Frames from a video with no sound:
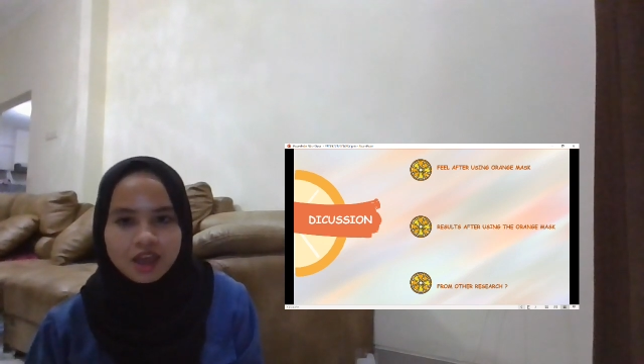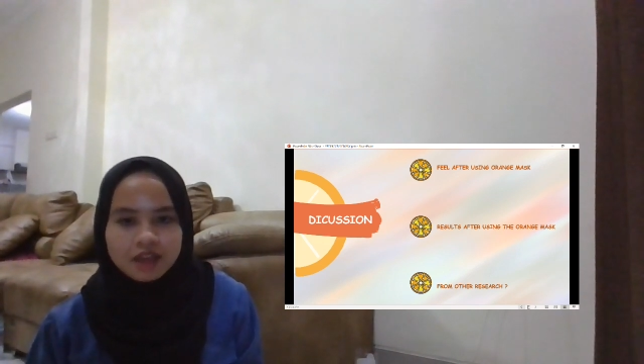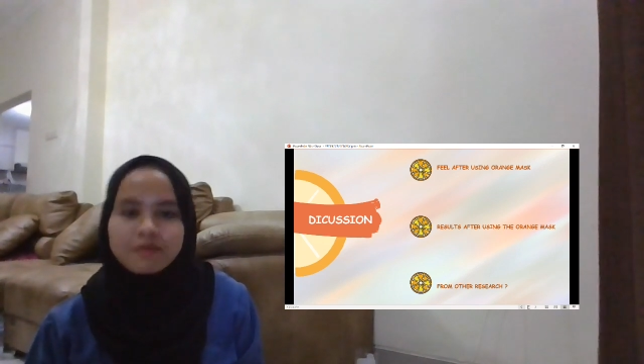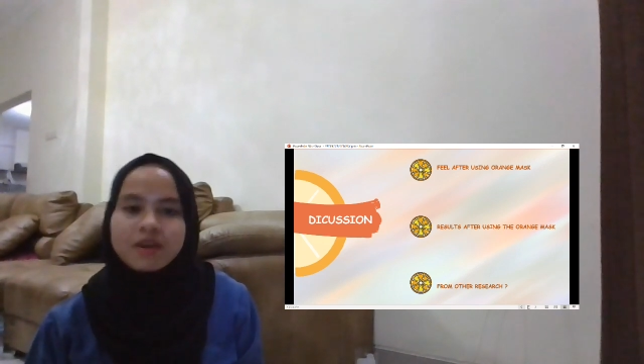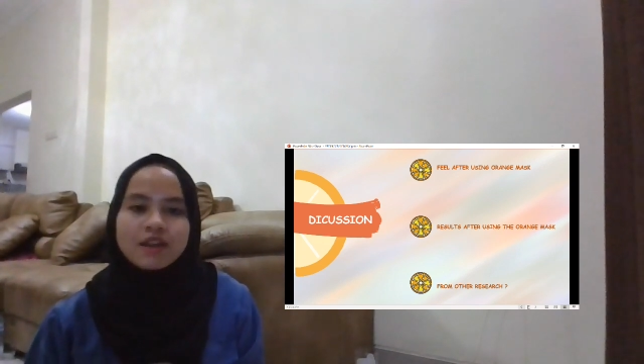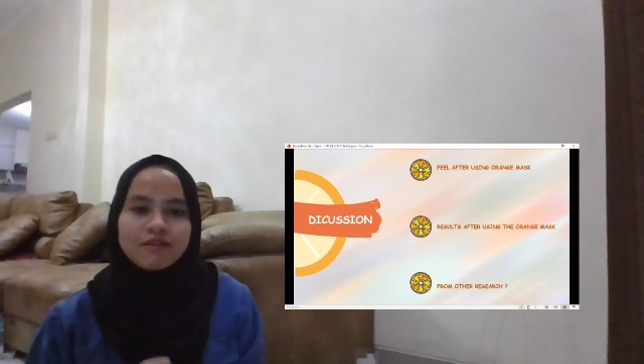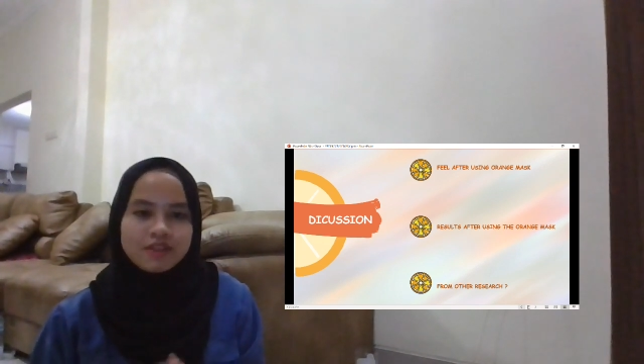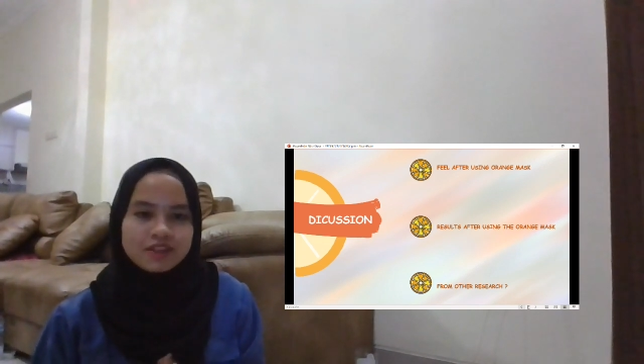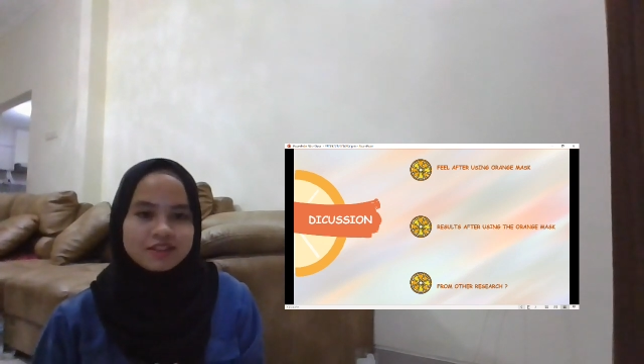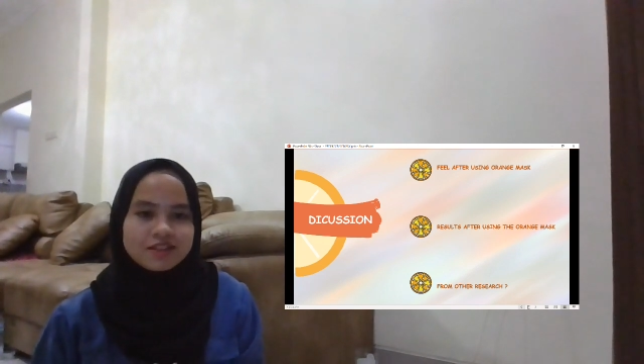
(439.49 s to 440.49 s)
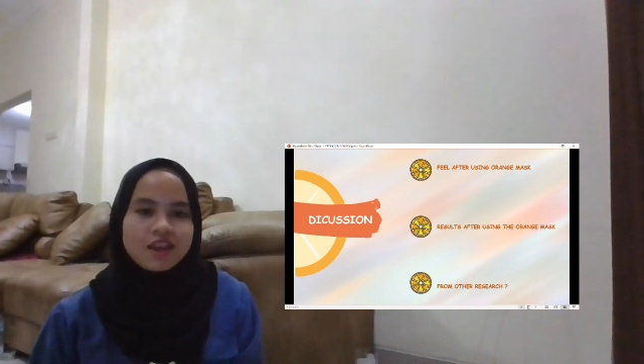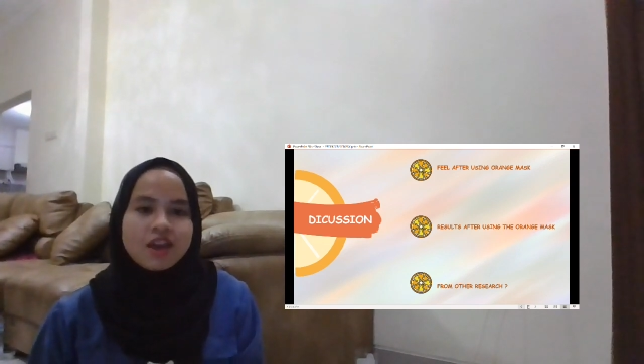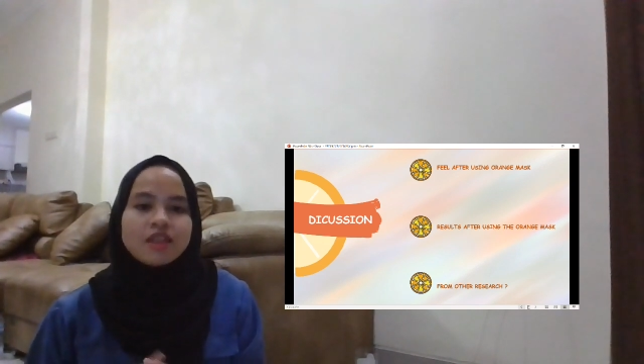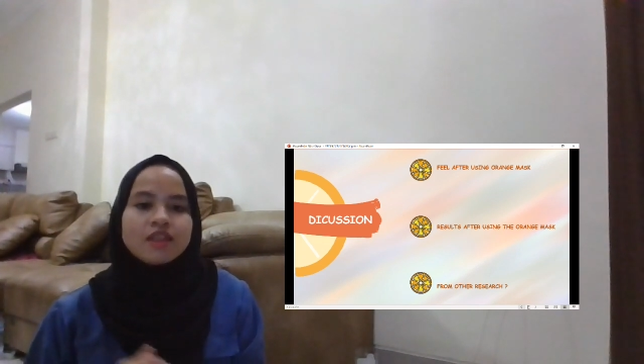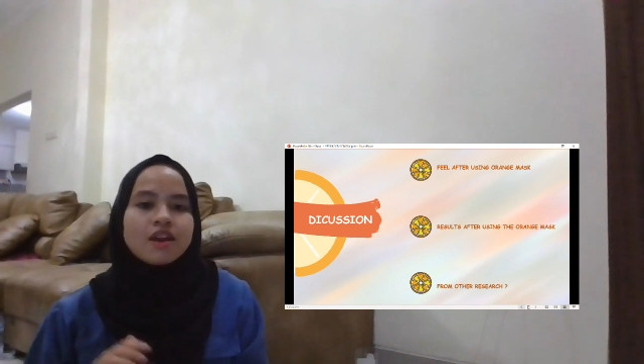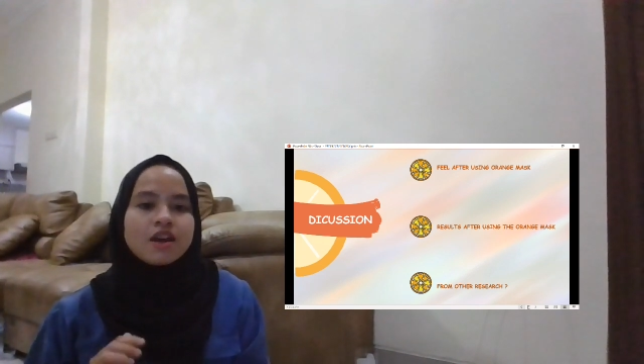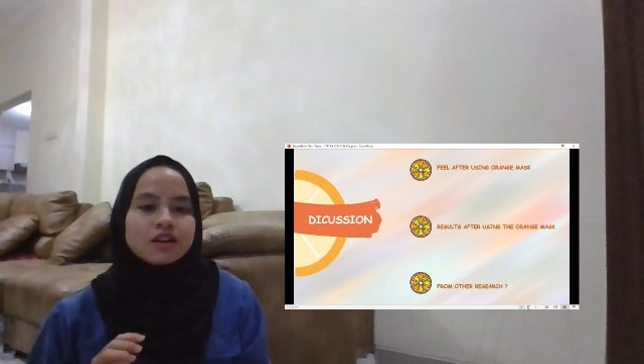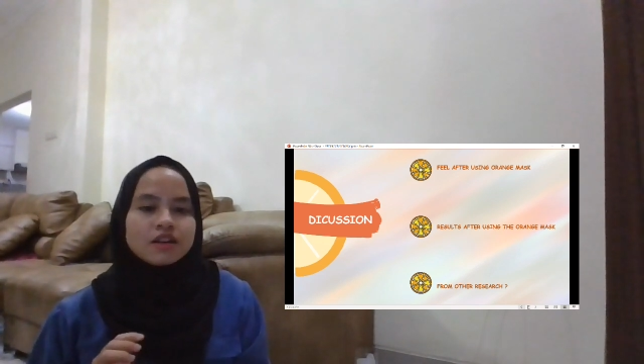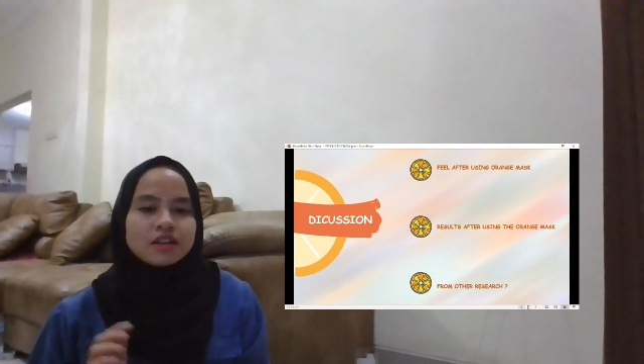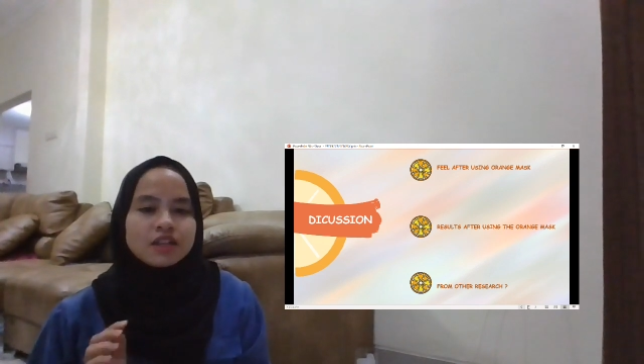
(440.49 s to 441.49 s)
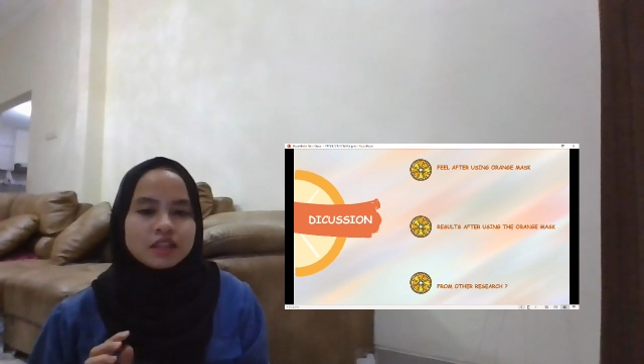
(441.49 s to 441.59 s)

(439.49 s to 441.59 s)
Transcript: and benefits. They are